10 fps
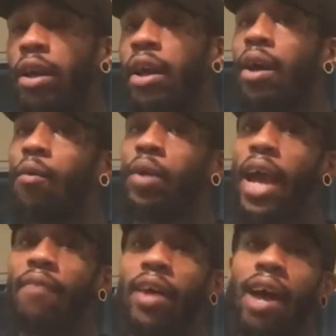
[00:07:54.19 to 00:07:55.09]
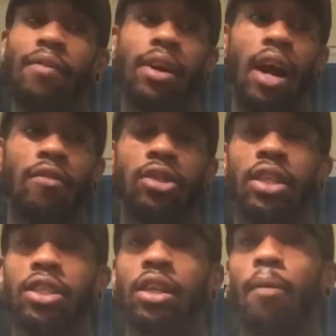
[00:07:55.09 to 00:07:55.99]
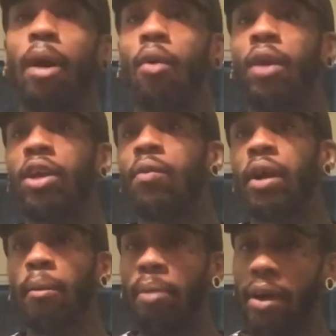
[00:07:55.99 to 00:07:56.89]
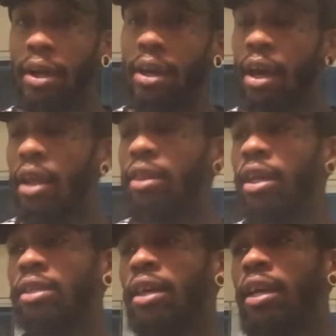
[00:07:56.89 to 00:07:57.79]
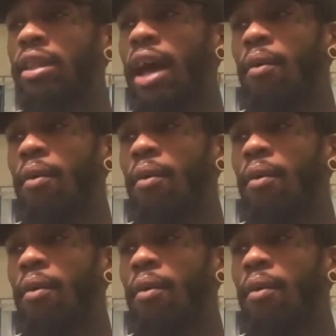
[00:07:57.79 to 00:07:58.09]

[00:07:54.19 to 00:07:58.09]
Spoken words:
We have to have a conversation about where you want to put it, things like that.